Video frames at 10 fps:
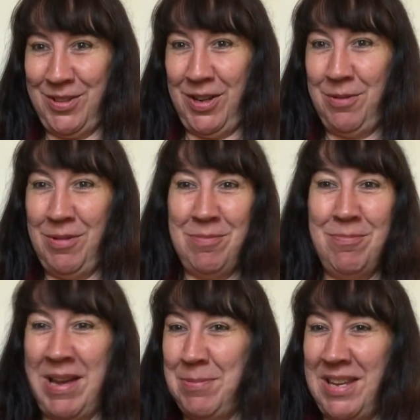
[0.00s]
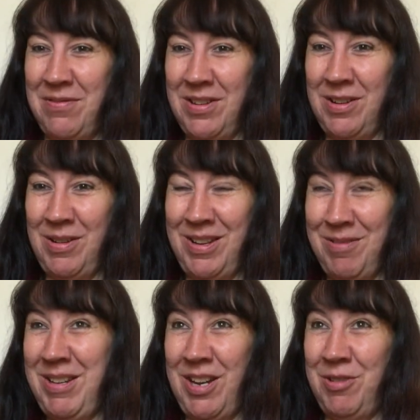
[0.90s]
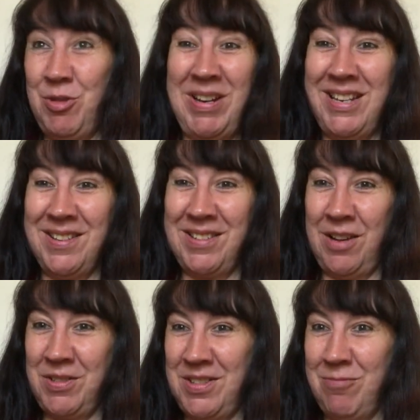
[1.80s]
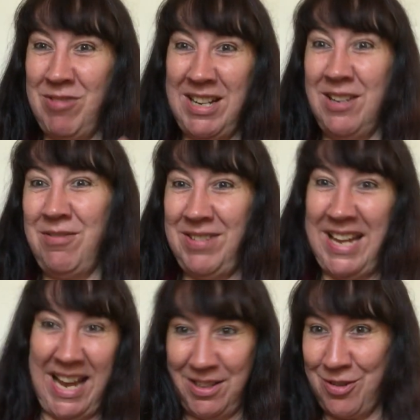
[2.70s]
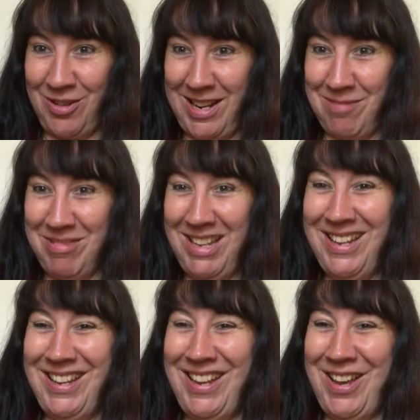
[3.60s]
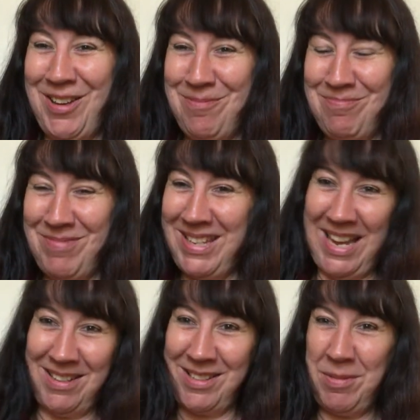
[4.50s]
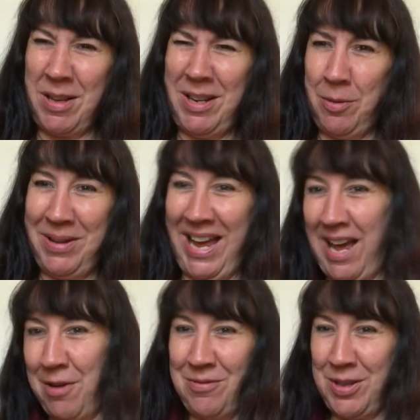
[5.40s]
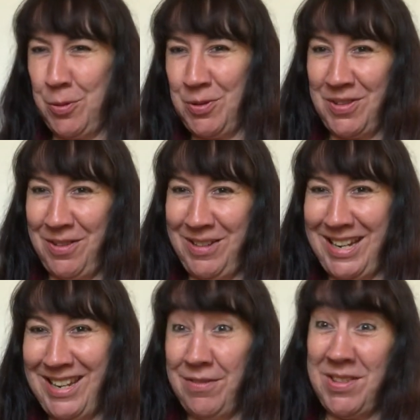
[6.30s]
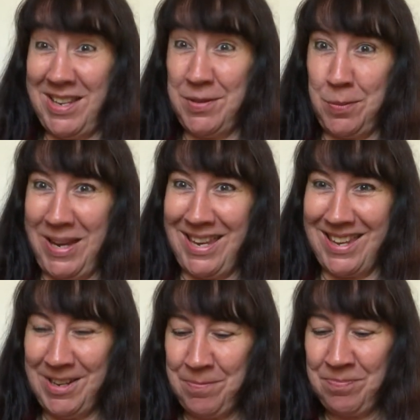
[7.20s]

So maybe even treating yourself to some really lovely hand cream. Something a little bit out of the ordinary for this week.